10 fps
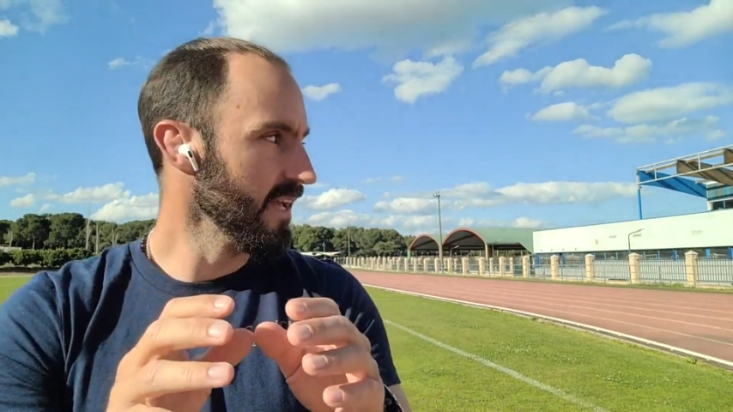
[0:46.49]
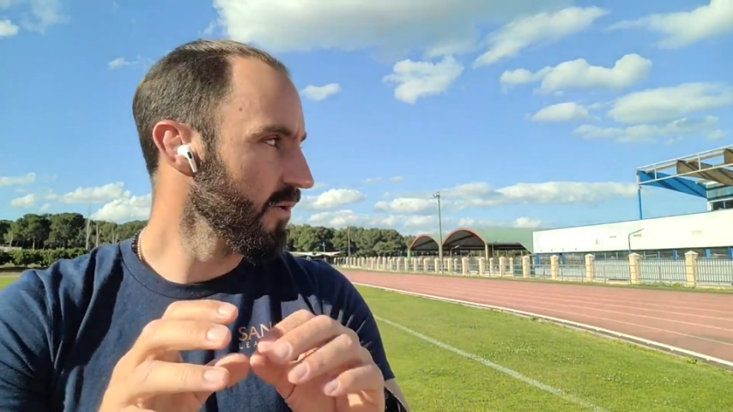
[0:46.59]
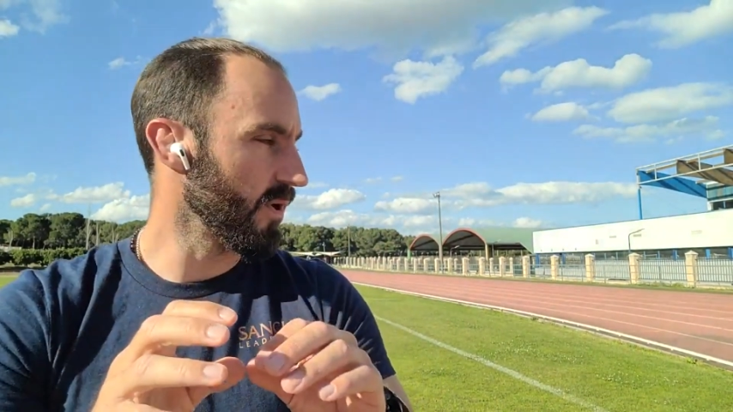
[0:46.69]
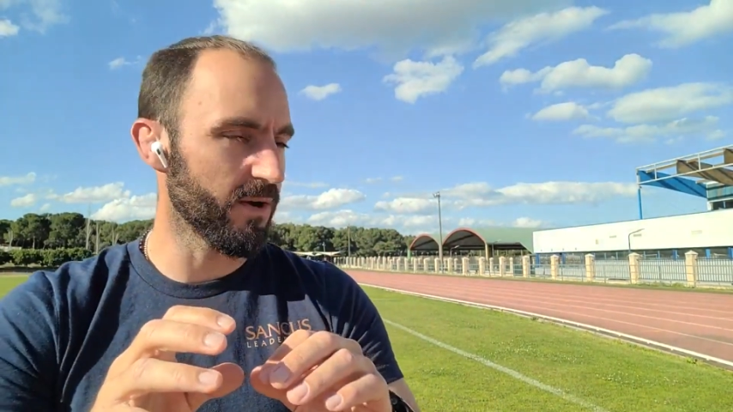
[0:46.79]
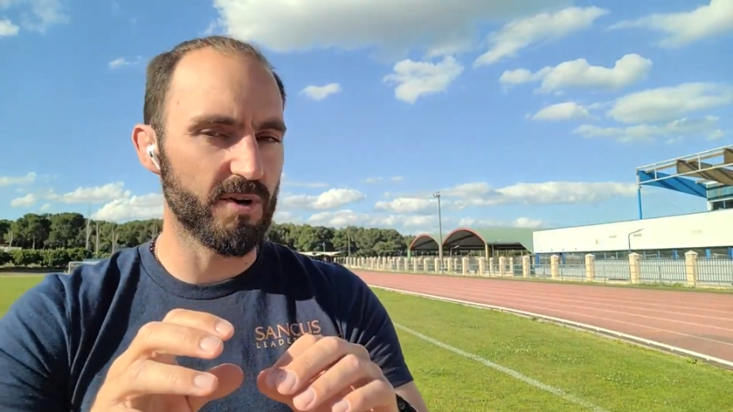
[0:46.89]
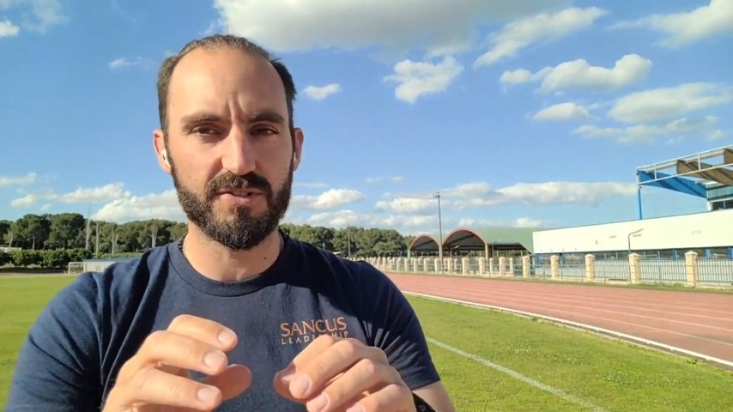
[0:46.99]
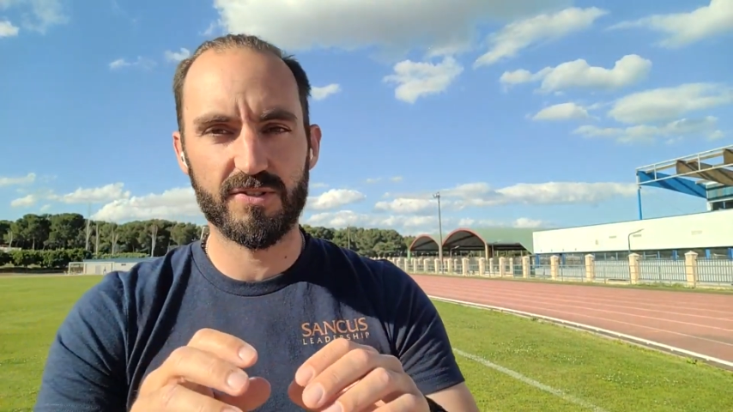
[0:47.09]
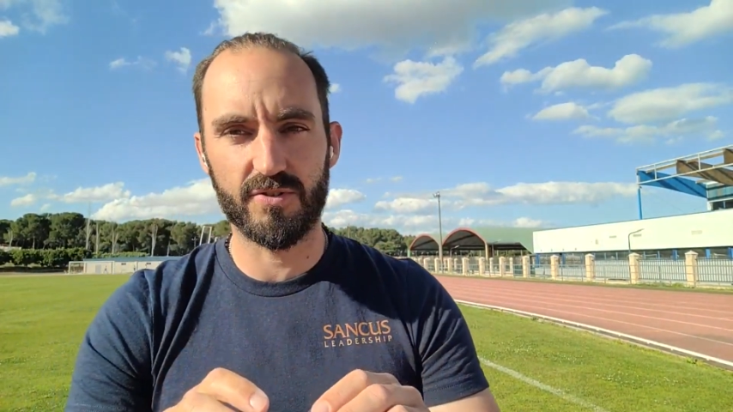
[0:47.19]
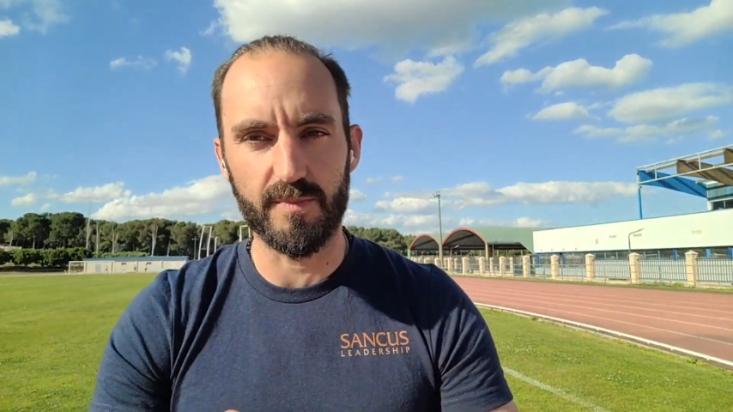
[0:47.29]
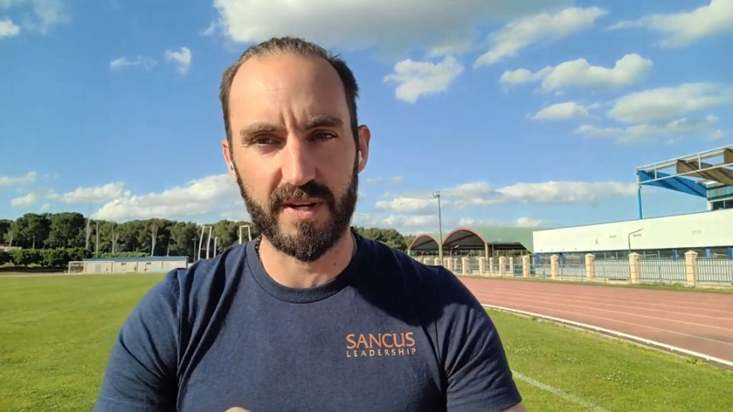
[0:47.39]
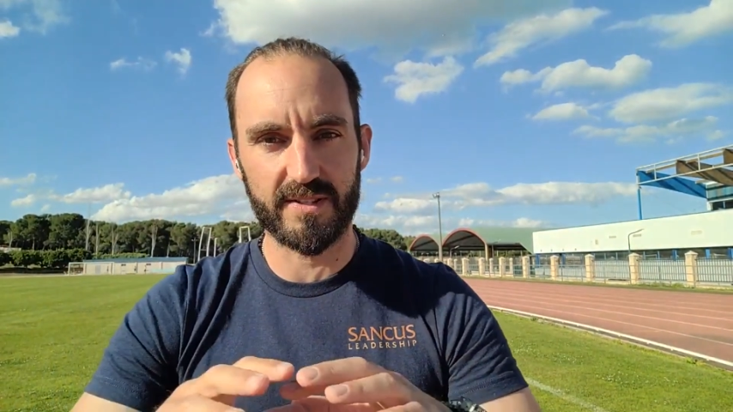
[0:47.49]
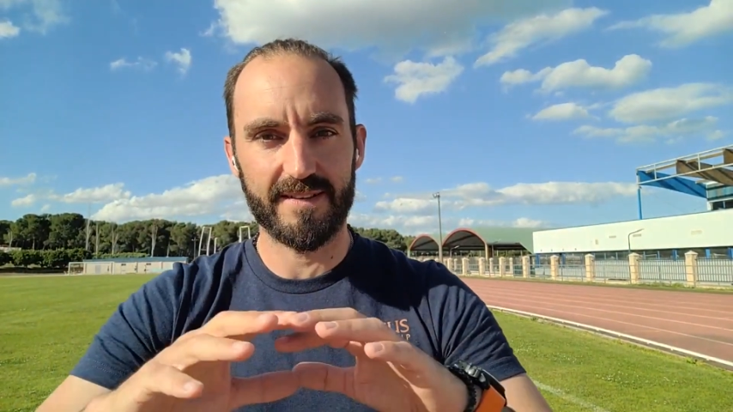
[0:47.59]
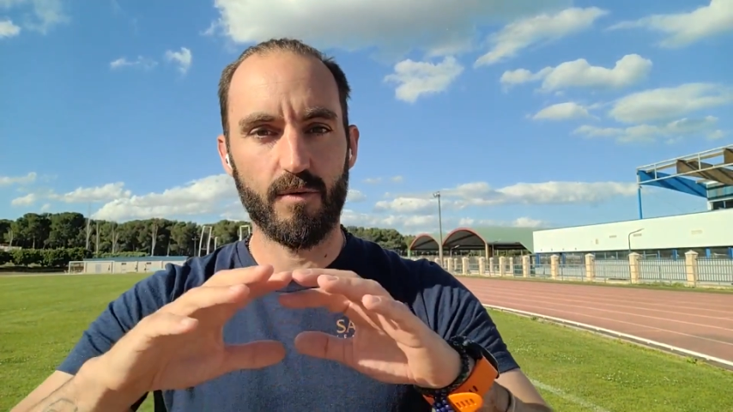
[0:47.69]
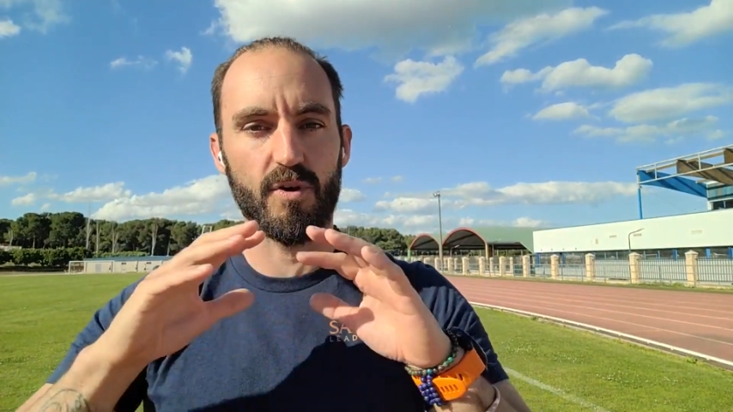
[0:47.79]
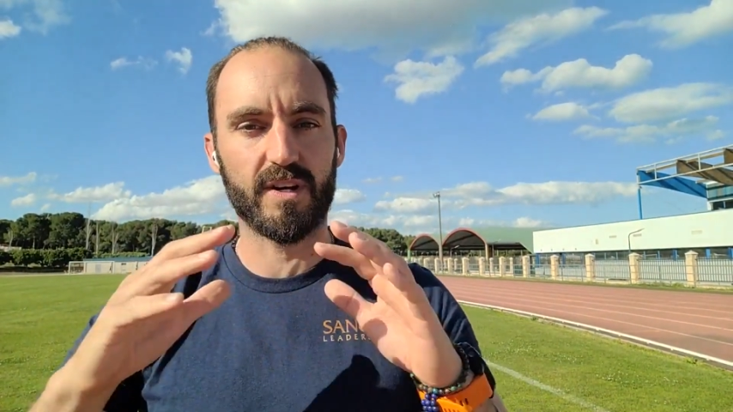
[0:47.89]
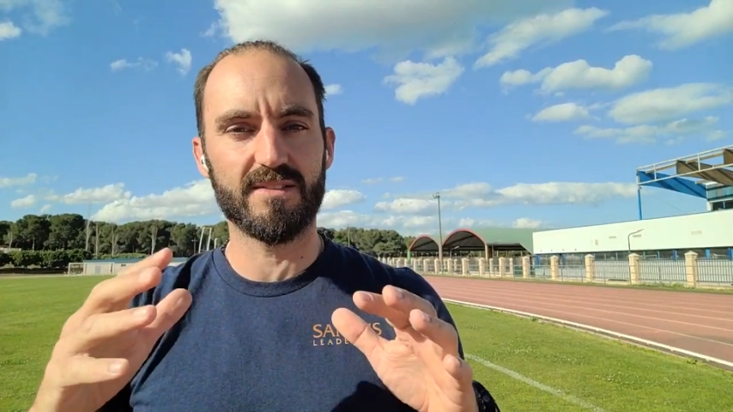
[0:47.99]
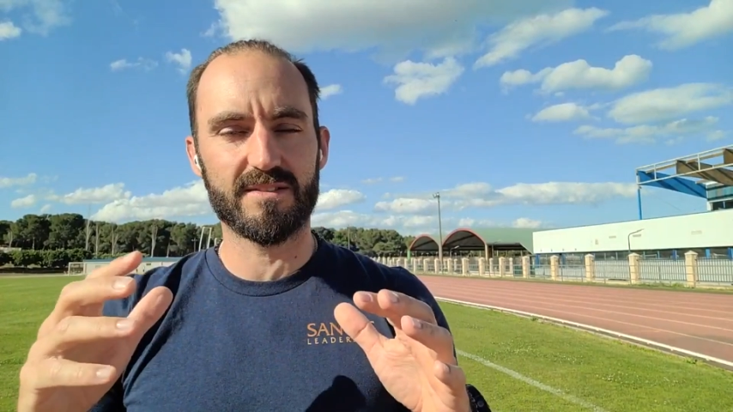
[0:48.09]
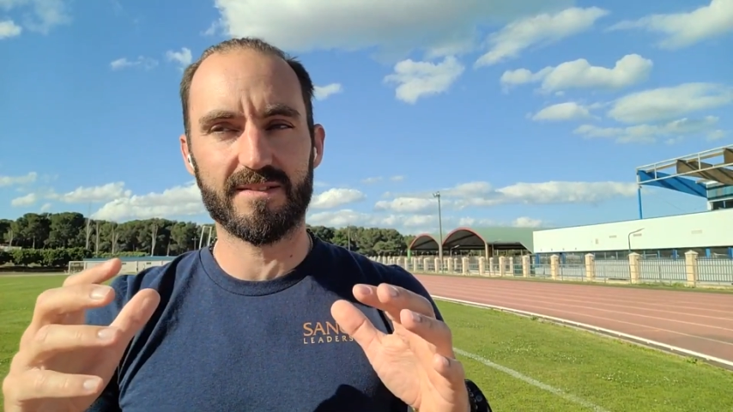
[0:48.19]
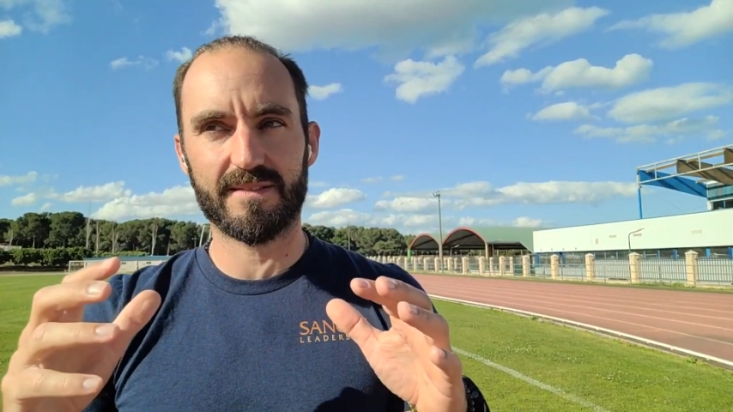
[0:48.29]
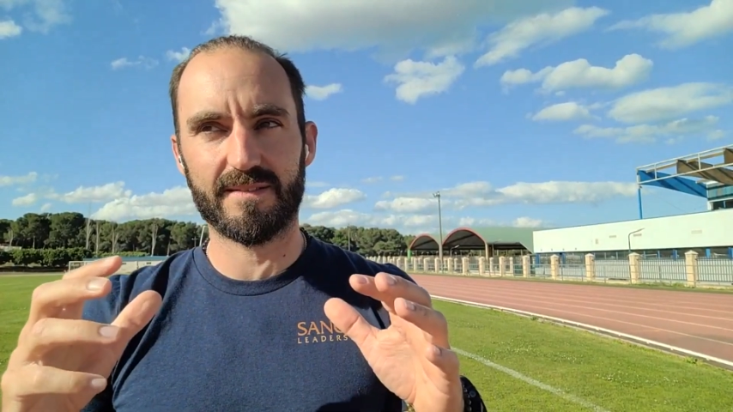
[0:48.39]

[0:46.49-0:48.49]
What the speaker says: What I want you to do, because workouts